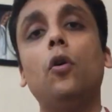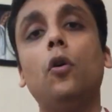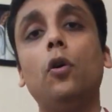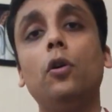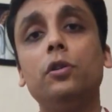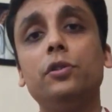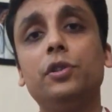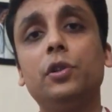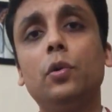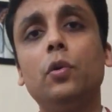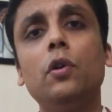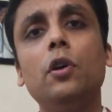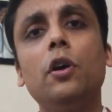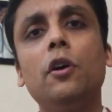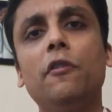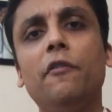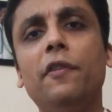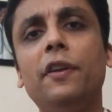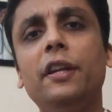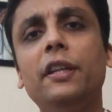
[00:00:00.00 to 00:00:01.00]
Also,
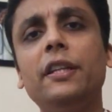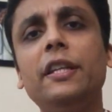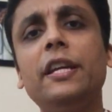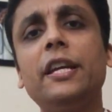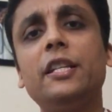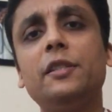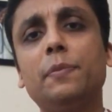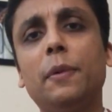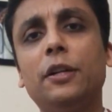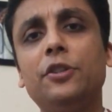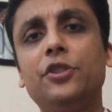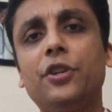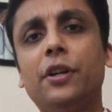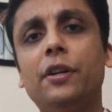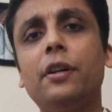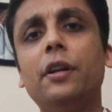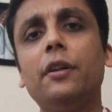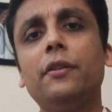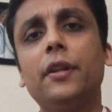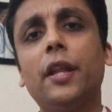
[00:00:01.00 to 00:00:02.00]
Vinati has
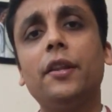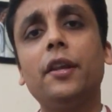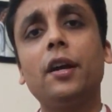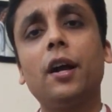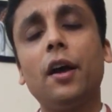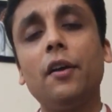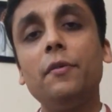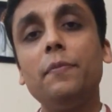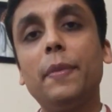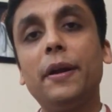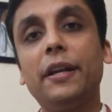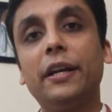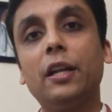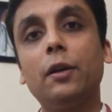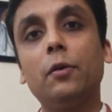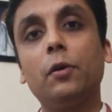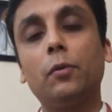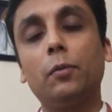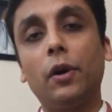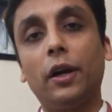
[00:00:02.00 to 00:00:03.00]
mentioned that the current
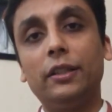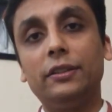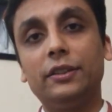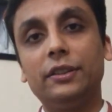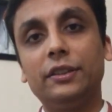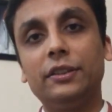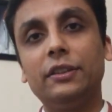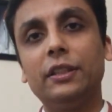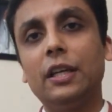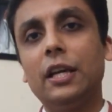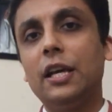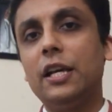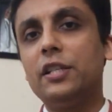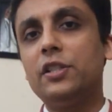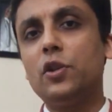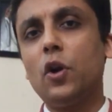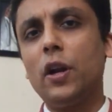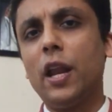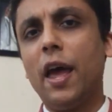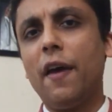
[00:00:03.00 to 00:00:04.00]
medical crisis
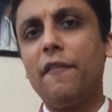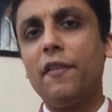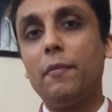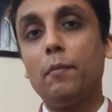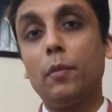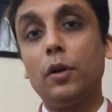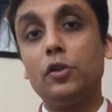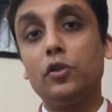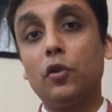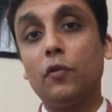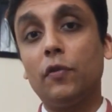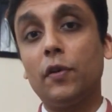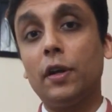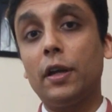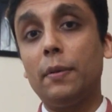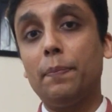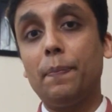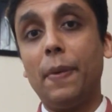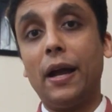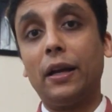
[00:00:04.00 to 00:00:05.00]
is not having much of
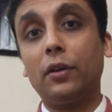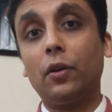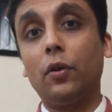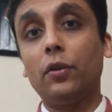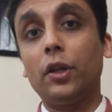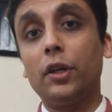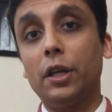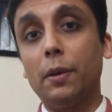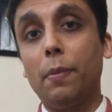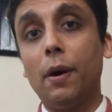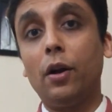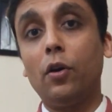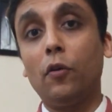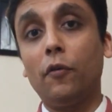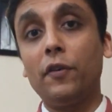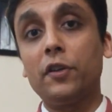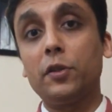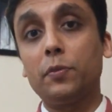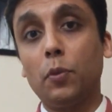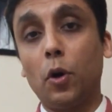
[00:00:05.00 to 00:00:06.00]
an impact on the demand
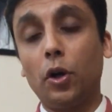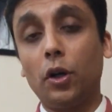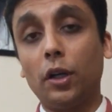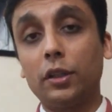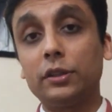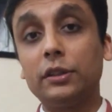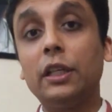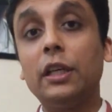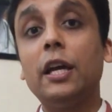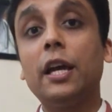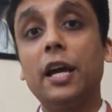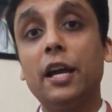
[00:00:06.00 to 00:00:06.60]
of its products.